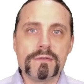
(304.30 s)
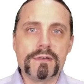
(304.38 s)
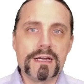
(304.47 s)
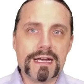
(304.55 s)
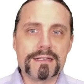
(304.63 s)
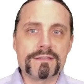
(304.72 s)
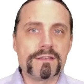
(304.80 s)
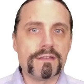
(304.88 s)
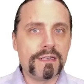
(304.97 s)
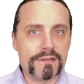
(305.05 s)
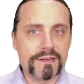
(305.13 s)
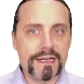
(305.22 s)
has
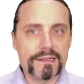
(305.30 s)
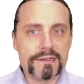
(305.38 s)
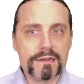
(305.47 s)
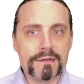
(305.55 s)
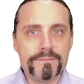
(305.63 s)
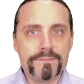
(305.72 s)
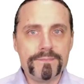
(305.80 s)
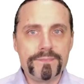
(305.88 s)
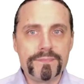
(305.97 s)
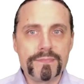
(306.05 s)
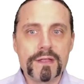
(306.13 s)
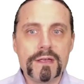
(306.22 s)
a title
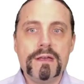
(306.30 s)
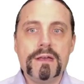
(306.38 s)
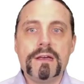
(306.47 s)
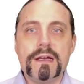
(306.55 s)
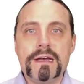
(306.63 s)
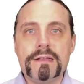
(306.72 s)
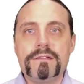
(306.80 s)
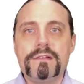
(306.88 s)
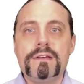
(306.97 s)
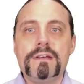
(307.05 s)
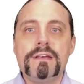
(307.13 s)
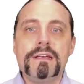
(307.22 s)
and
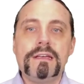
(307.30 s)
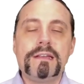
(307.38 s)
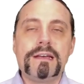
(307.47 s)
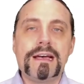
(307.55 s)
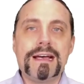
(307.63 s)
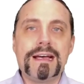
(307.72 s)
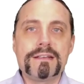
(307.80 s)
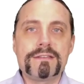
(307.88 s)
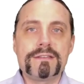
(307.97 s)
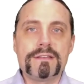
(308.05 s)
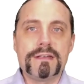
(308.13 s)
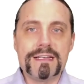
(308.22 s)
it
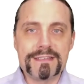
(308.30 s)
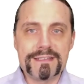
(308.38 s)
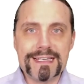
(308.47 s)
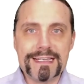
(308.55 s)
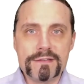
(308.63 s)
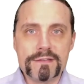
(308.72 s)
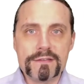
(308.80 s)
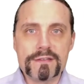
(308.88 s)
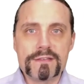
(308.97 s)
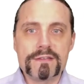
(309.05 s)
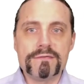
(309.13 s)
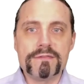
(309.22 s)
has a
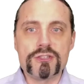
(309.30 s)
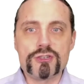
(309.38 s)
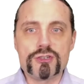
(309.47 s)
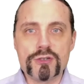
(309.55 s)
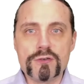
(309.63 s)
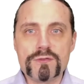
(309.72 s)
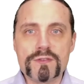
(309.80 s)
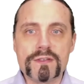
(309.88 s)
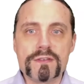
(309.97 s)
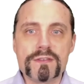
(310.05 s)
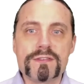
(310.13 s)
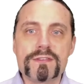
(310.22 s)
sentence which shows
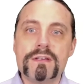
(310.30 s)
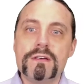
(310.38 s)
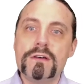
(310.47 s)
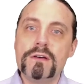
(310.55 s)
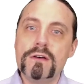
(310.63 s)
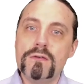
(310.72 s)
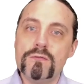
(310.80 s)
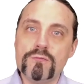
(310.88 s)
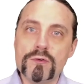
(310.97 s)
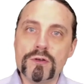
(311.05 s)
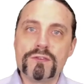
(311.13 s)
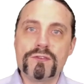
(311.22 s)
us
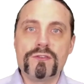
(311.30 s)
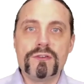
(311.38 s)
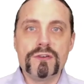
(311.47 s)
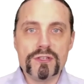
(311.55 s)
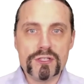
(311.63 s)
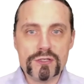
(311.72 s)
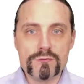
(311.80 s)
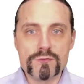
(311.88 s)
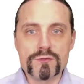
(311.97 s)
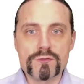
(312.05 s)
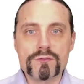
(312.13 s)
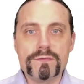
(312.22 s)
what
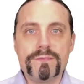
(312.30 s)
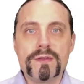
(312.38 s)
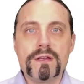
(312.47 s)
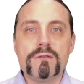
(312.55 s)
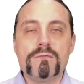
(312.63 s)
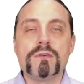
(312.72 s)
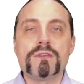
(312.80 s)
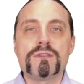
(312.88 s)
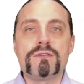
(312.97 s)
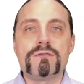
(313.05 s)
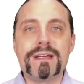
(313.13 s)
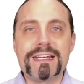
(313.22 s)
user
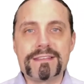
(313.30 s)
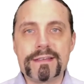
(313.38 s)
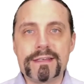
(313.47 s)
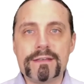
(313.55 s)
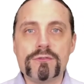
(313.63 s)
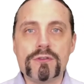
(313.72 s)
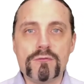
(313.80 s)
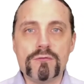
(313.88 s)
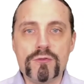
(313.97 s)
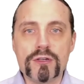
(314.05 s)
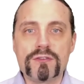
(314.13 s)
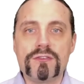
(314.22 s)
wants to execute
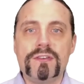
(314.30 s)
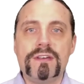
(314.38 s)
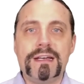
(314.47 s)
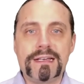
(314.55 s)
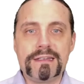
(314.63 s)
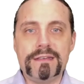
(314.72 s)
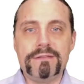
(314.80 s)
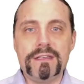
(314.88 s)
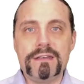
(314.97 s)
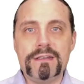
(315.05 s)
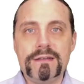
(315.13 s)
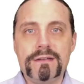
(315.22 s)
what
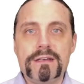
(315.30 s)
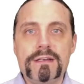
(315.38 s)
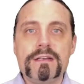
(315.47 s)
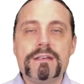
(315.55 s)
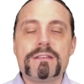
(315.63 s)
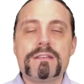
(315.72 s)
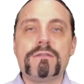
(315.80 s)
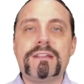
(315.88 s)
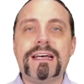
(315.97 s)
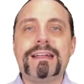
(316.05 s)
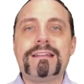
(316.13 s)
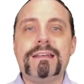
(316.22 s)
activity so
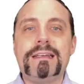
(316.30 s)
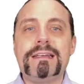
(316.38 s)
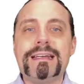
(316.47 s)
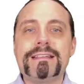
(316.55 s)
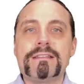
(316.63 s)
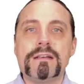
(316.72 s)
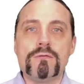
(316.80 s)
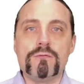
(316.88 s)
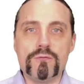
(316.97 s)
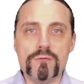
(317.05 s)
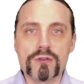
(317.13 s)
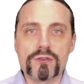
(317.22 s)
that he gets
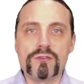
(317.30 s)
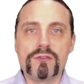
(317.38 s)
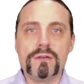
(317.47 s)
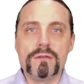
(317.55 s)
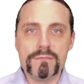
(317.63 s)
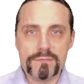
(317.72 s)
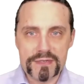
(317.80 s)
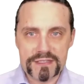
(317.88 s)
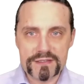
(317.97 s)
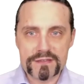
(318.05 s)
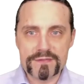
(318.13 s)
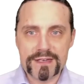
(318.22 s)
what
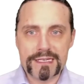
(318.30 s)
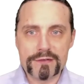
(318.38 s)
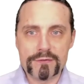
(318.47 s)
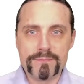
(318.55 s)
business value.